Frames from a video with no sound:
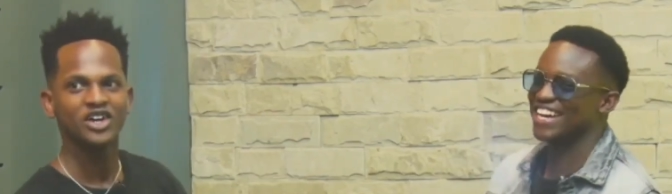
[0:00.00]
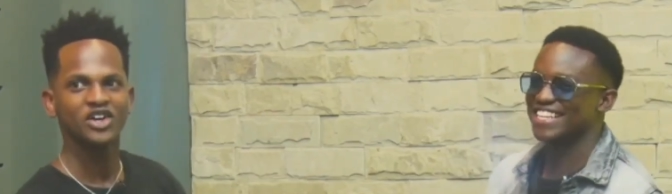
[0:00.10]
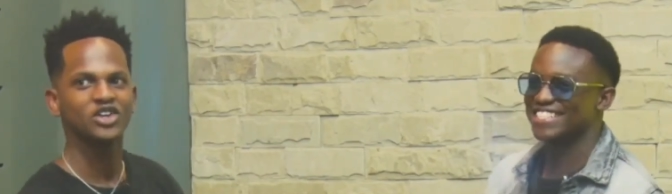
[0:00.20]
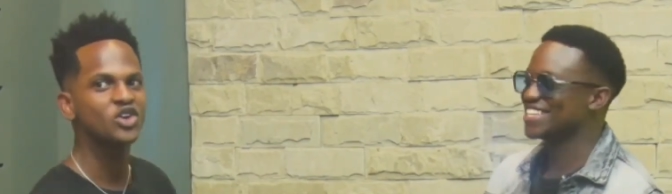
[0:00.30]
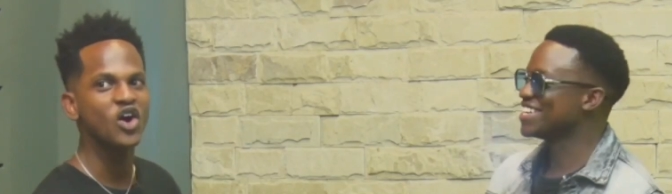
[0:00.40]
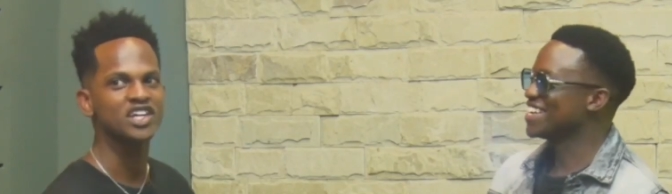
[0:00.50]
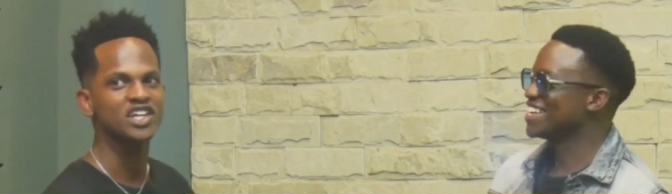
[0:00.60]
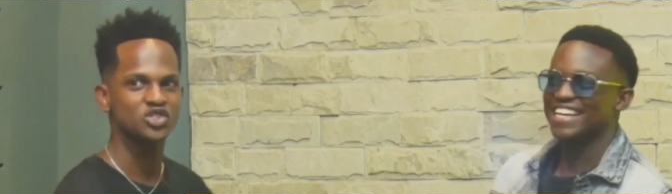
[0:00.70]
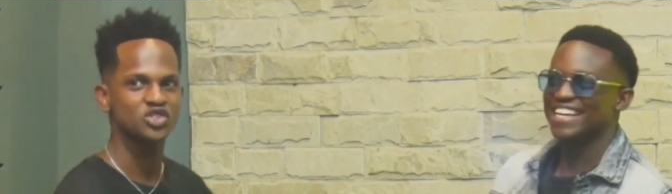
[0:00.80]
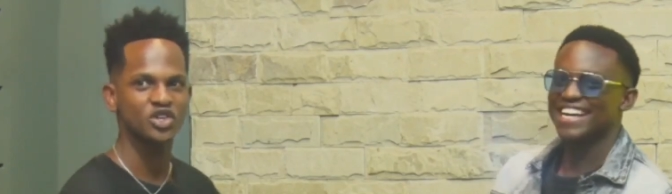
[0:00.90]
Speaker 1: what? You go
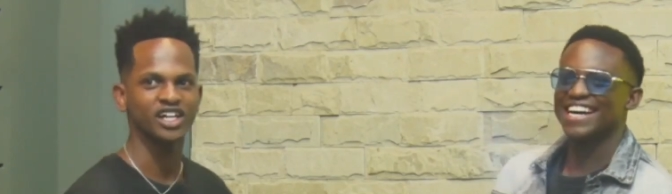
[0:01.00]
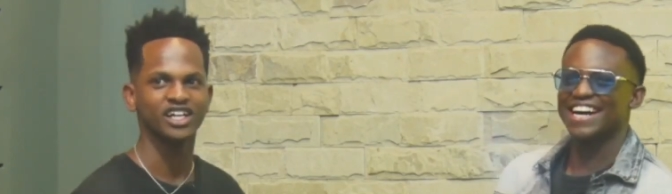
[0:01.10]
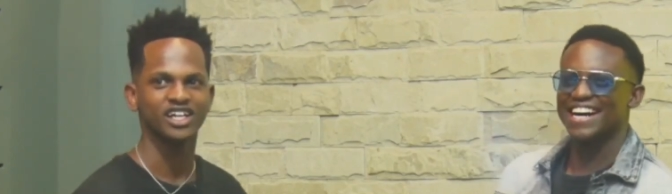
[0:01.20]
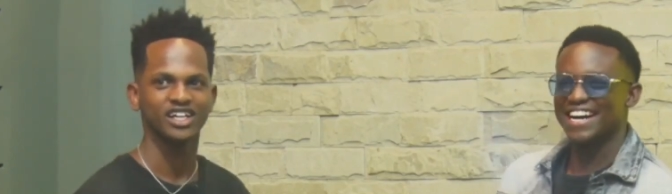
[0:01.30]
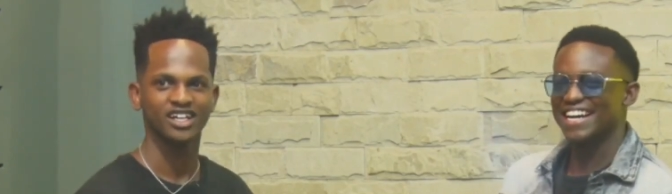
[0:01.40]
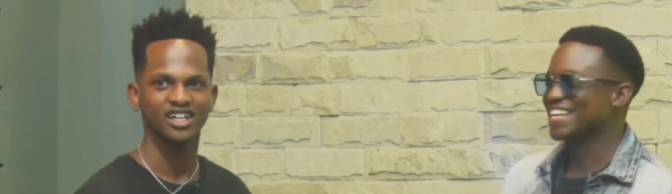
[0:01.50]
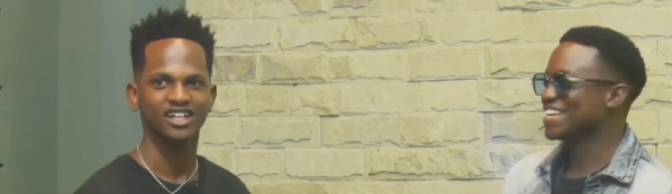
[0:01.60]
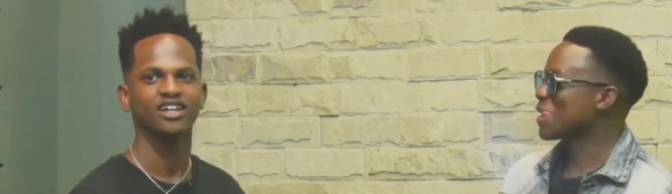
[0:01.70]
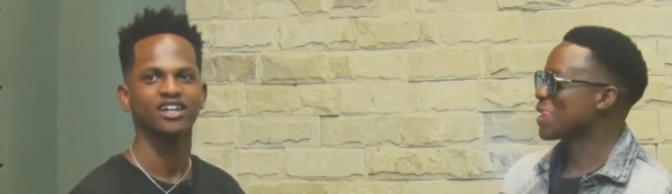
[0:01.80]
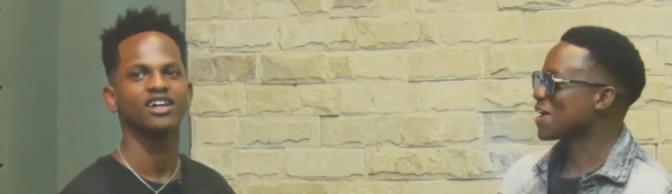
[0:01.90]
astray. Uh-huh.
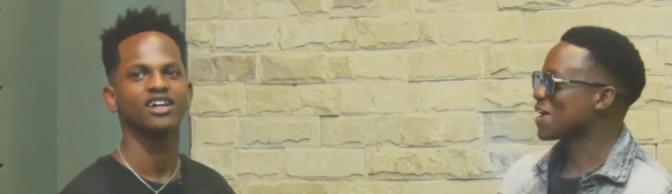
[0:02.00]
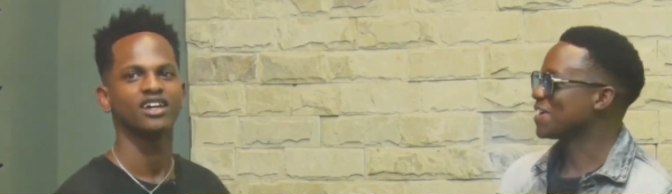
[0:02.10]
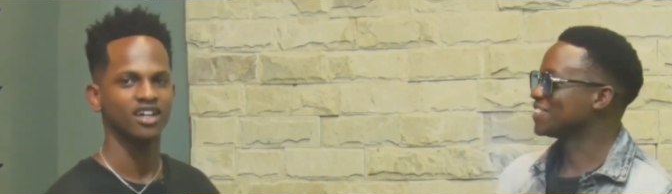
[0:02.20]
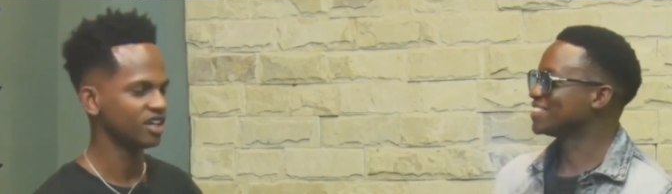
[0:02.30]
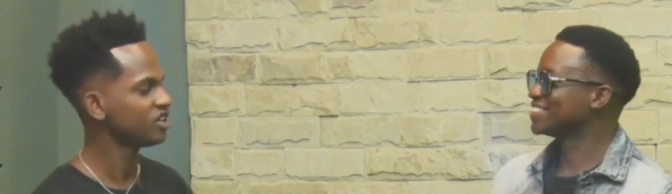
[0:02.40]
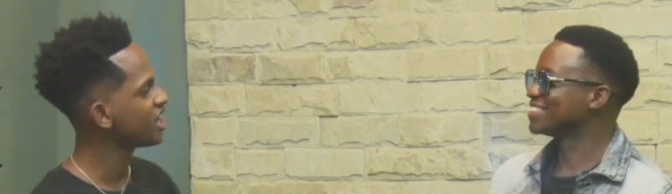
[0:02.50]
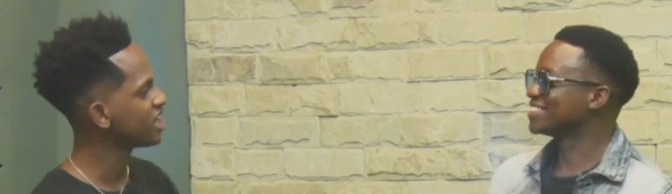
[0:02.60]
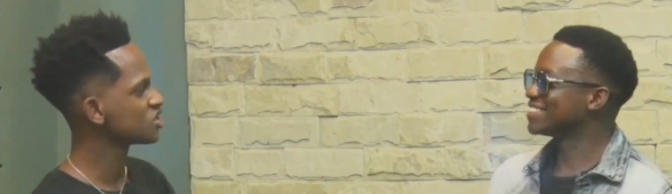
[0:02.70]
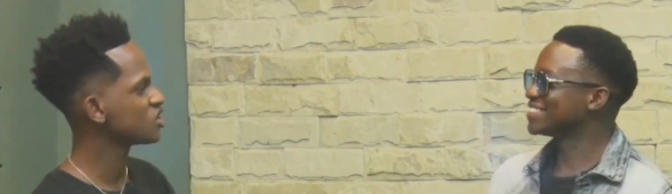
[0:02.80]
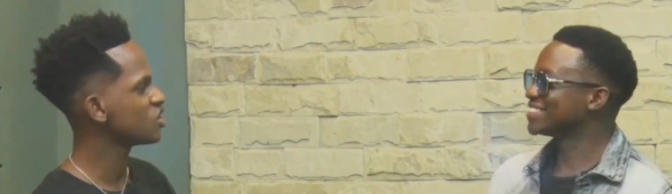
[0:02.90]
Ah, you
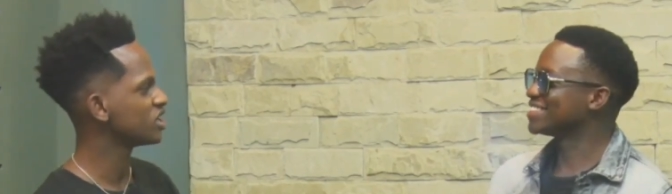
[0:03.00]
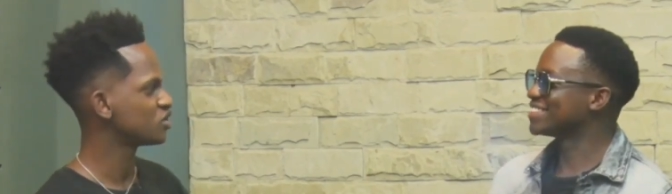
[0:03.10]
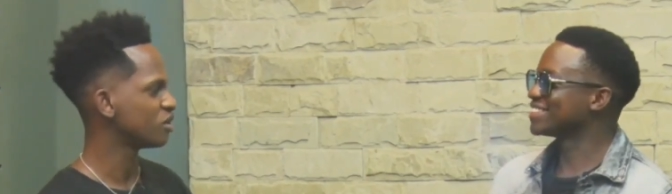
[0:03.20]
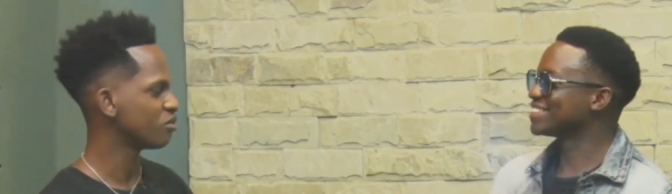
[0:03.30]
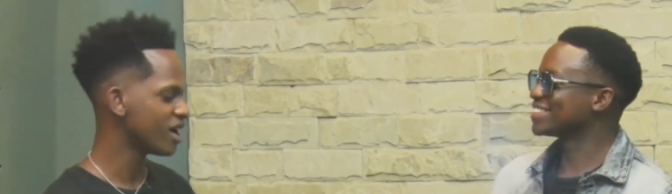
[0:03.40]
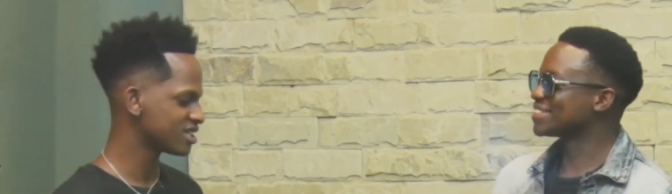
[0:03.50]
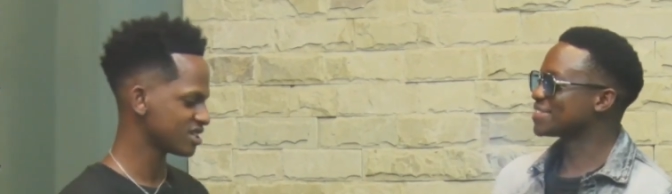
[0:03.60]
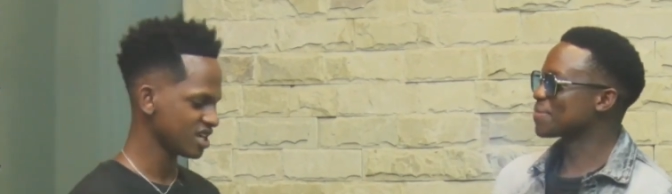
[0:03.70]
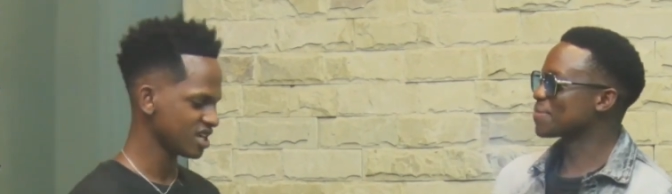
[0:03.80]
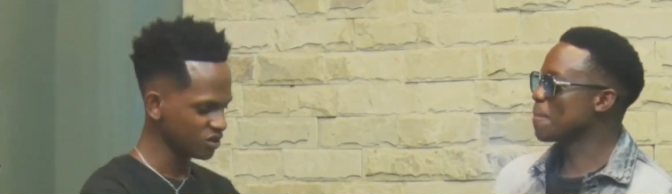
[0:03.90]
guys go astray, but
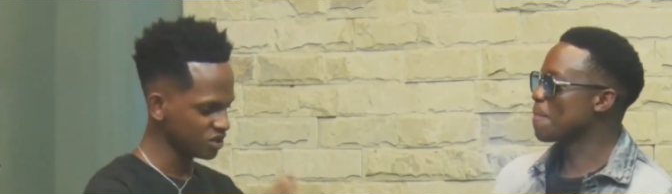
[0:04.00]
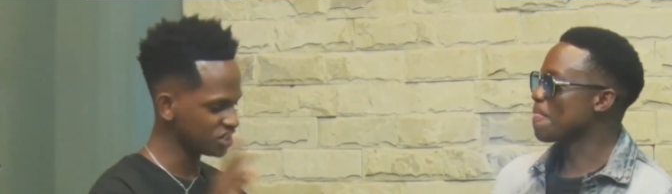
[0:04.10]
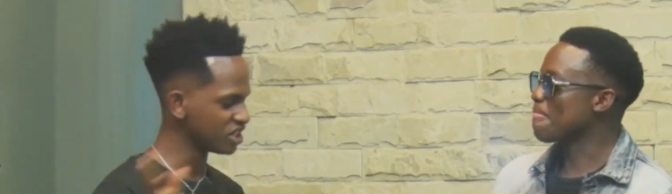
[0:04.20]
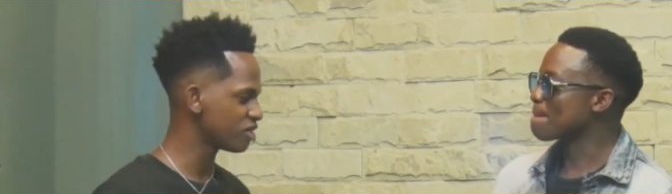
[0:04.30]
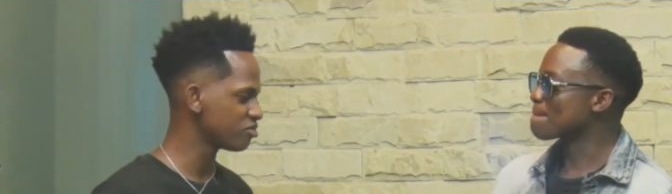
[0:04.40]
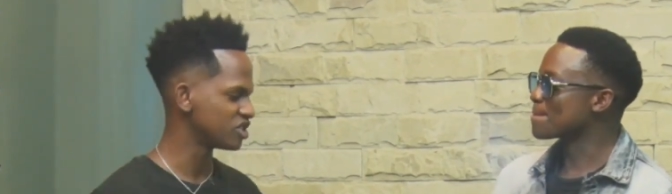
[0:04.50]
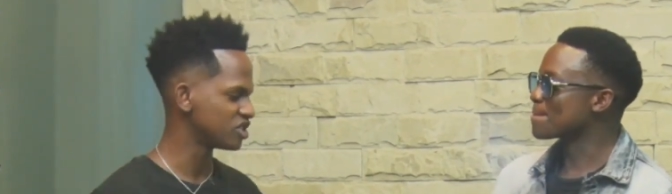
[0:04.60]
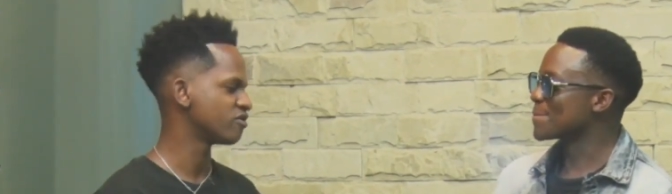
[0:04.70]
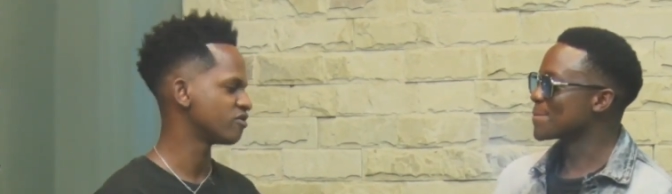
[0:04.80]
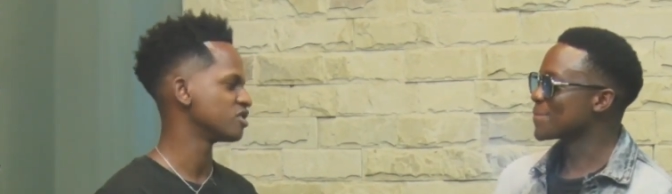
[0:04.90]
mm. we shall keep that
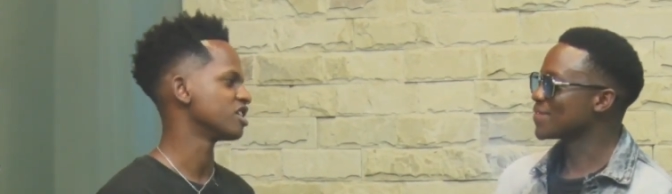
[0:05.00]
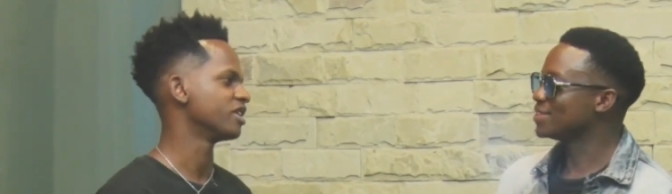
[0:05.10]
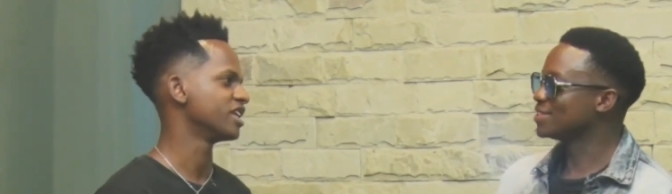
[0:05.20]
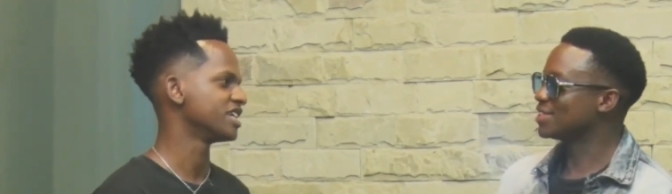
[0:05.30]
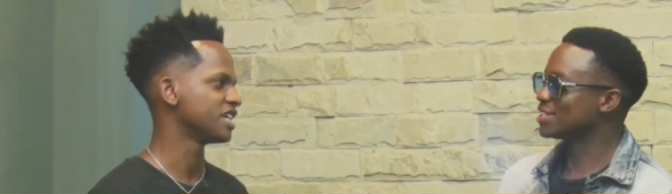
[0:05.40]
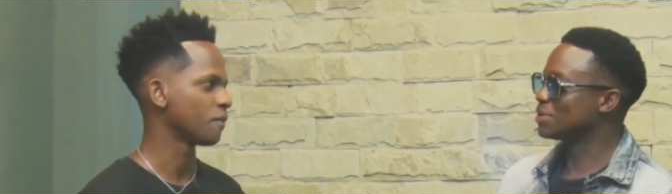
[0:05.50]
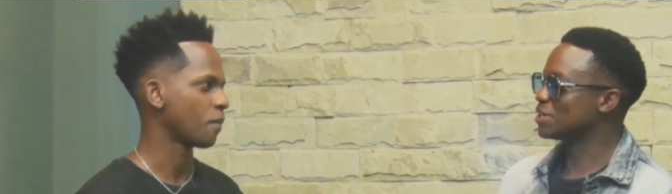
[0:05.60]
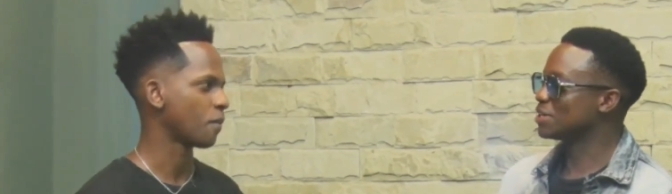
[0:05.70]
talk for some other time.